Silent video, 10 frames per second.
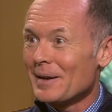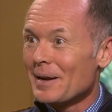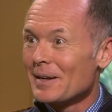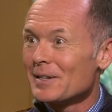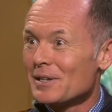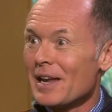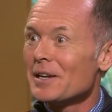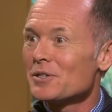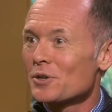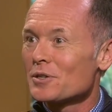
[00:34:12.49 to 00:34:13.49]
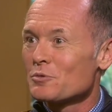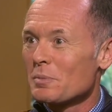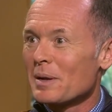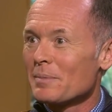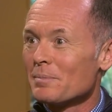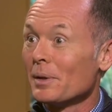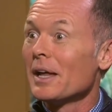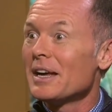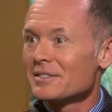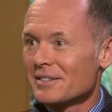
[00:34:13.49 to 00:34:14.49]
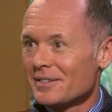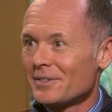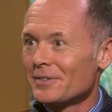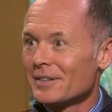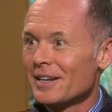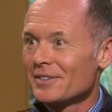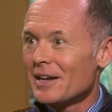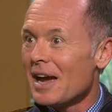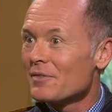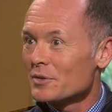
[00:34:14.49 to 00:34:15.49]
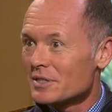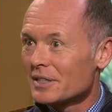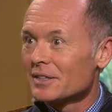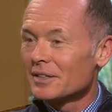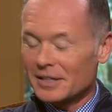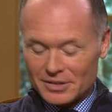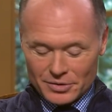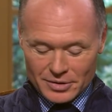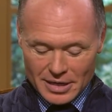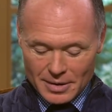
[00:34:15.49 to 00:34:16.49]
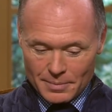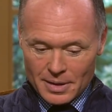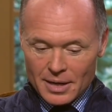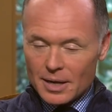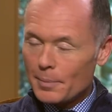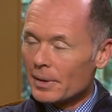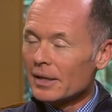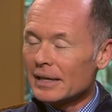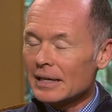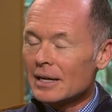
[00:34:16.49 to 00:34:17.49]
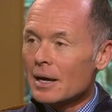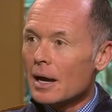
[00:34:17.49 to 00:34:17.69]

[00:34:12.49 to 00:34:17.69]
and any church would be blessed to to have your skill and your um, oh, thank you. Ability.